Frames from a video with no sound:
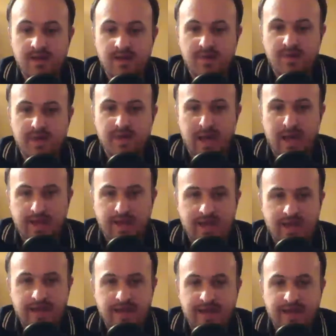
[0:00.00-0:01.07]
But yeah,
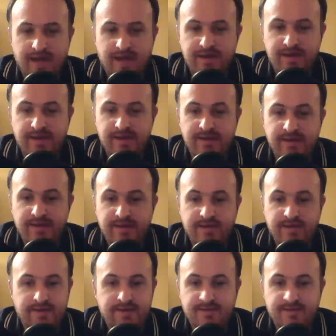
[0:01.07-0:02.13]
Dan,
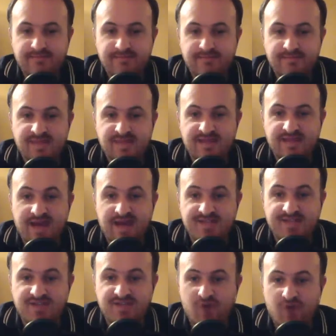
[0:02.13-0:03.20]

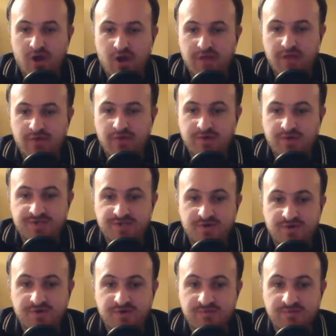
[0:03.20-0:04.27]
Dan's a wrong end though.
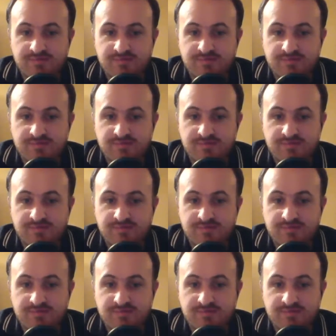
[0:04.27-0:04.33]
So,